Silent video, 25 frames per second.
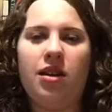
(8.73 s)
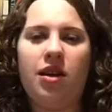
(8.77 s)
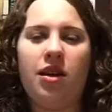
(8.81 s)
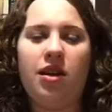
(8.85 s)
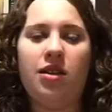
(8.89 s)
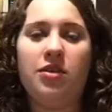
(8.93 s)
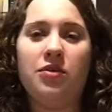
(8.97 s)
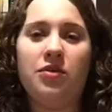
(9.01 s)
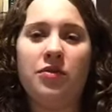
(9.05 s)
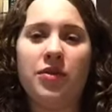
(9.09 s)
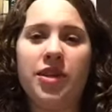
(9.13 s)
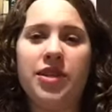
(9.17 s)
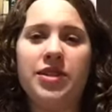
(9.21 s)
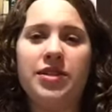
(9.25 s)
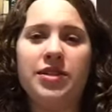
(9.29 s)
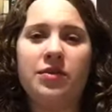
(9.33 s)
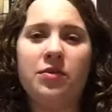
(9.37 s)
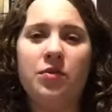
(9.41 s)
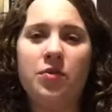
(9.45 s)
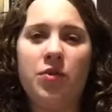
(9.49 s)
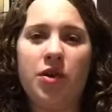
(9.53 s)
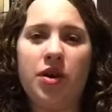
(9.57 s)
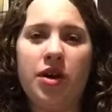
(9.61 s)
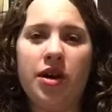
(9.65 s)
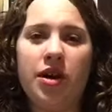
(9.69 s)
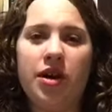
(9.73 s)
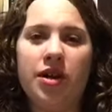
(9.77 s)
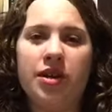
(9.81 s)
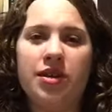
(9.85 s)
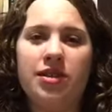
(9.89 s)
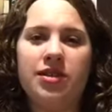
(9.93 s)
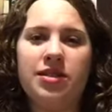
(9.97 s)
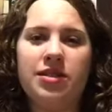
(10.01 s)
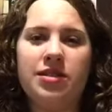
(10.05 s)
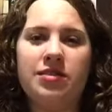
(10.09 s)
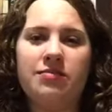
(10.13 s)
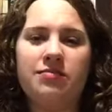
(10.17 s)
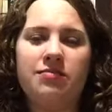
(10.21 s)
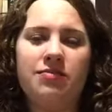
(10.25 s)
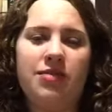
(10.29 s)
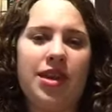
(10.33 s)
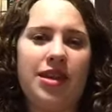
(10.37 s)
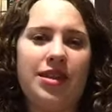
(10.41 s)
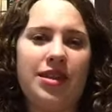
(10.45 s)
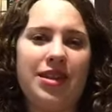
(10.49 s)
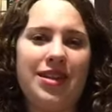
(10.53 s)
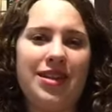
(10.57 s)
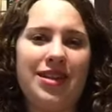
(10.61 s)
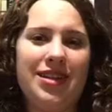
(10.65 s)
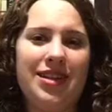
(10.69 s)
And the reason was
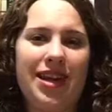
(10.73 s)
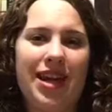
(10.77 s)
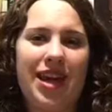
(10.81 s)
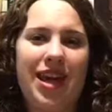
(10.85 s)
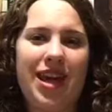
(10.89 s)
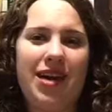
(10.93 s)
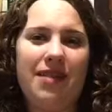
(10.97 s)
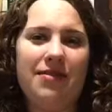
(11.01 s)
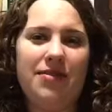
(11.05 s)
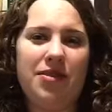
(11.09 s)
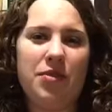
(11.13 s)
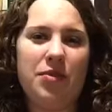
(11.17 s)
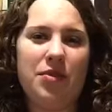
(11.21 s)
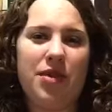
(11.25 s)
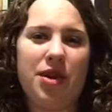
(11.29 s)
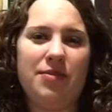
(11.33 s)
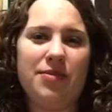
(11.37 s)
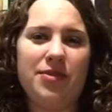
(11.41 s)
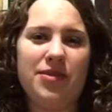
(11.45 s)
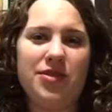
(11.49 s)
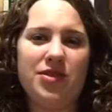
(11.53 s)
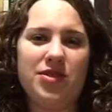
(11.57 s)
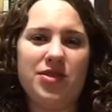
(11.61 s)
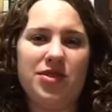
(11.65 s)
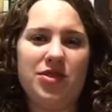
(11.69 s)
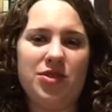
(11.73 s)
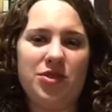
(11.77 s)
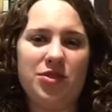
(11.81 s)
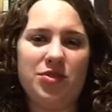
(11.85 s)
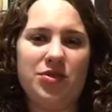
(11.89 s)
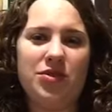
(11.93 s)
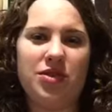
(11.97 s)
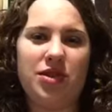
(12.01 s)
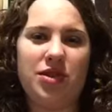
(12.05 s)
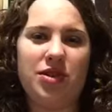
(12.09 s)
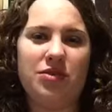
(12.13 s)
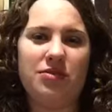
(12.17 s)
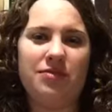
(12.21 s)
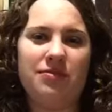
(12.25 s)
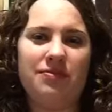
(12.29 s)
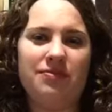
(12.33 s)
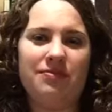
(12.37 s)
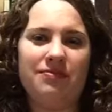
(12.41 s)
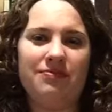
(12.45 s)
that they didn't have the weapons to do so.